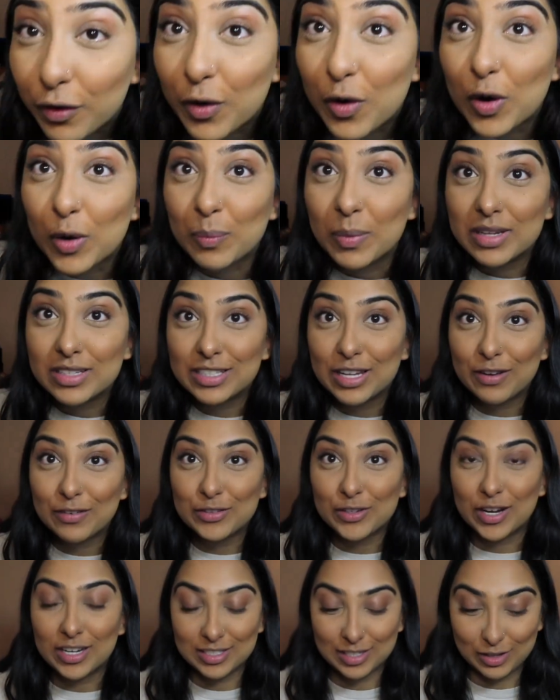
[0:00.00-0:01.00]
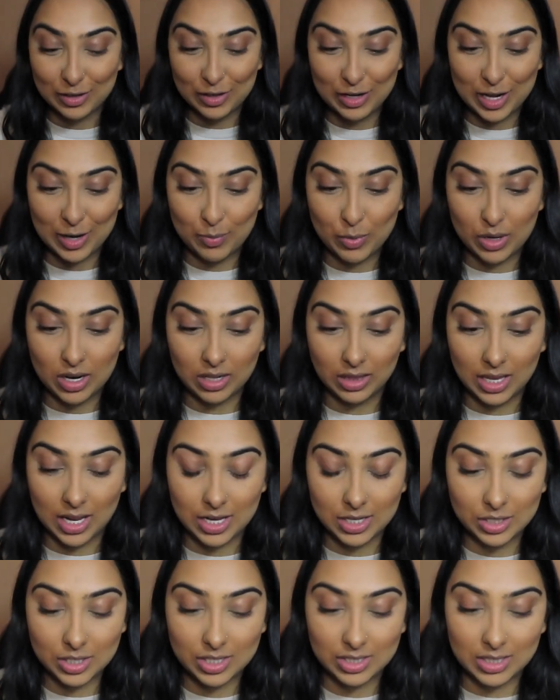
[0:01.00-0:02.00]
record myself trying to learn how to put on
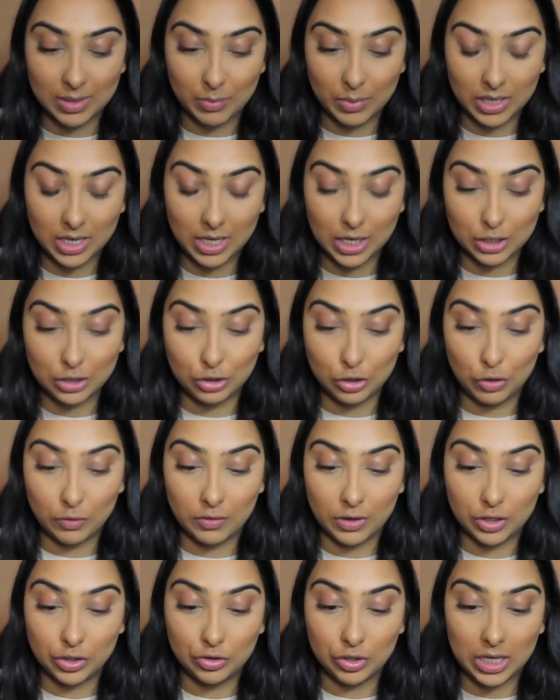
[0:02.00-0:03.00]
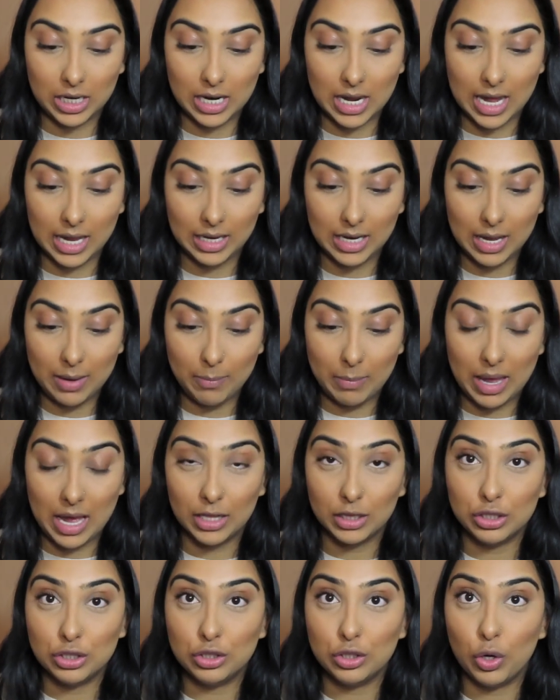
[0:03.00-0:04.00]
lashes i'm gonna get so frustrated i get
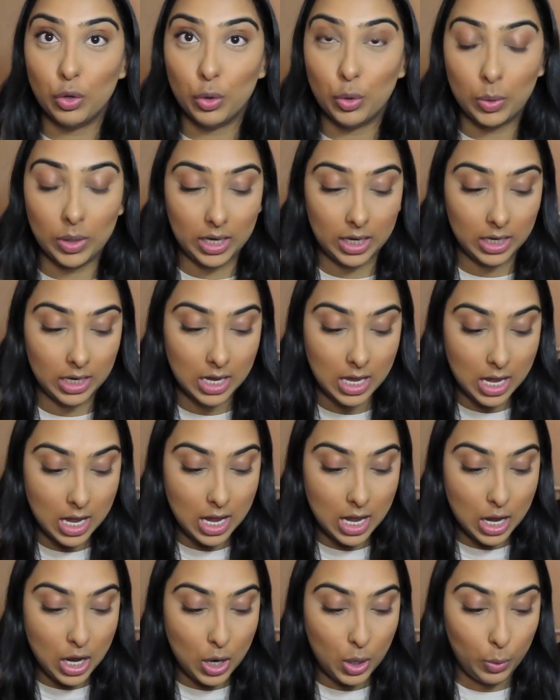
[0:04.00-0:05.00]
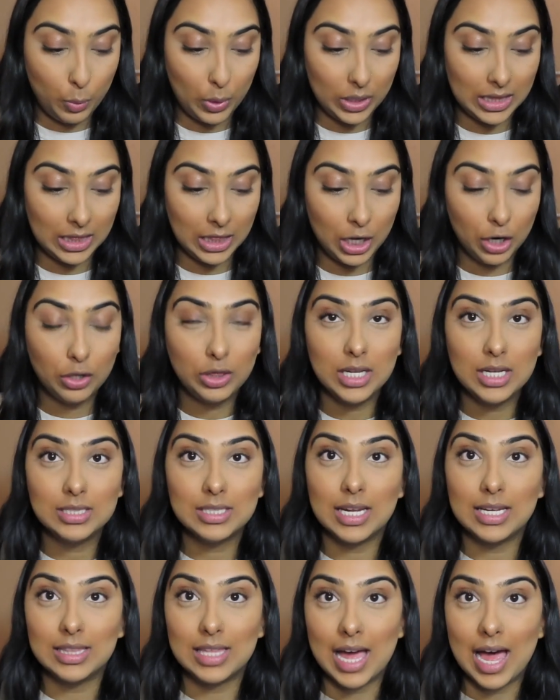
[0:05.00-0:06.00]
mad so quick with little
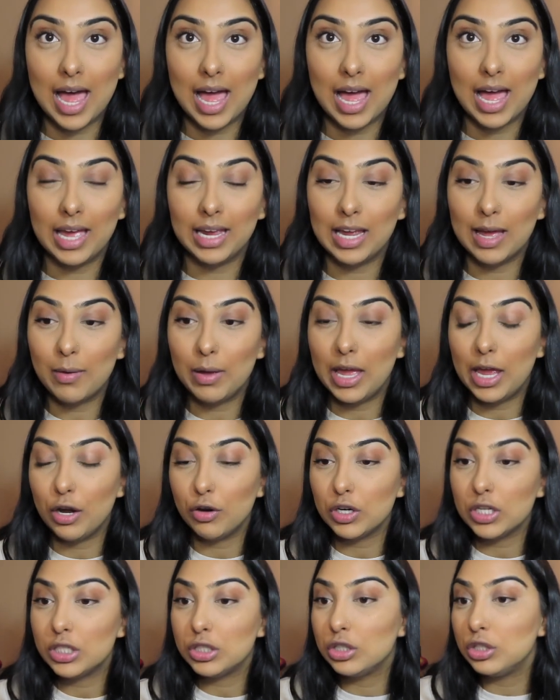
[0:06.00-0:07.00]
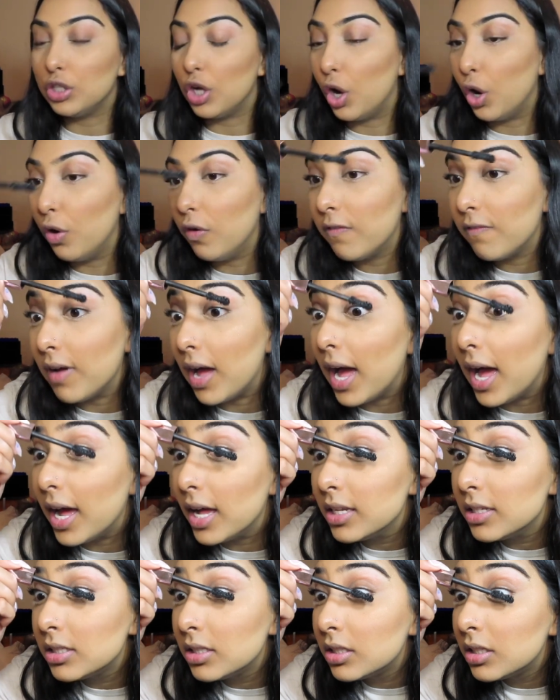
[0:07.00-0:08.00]
things like that i get angry so
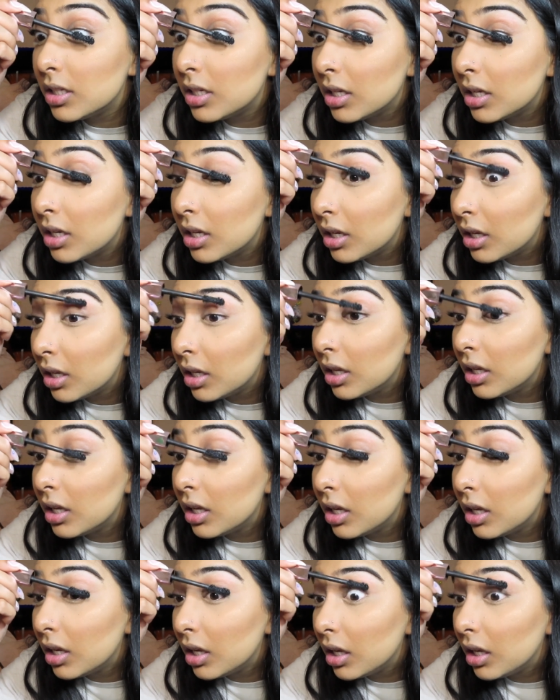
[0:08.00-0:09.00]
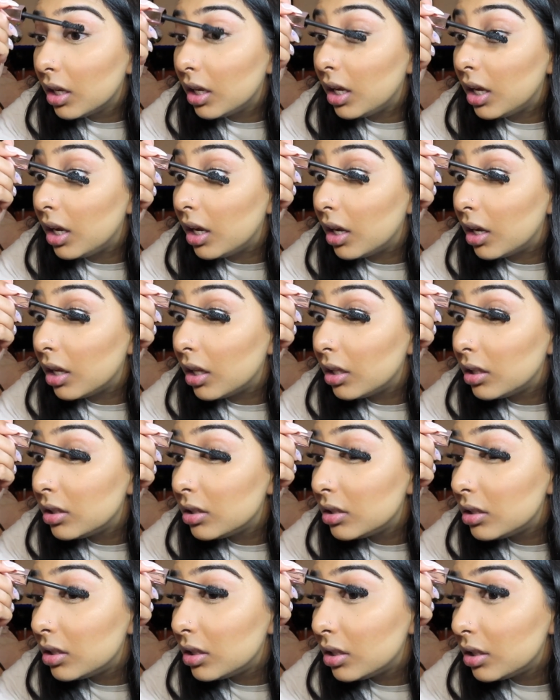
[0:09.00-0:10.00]
fast
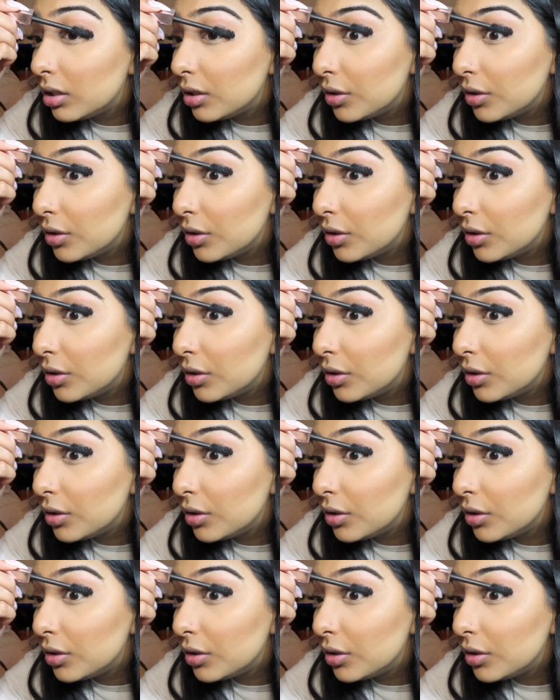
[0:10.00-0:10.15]
and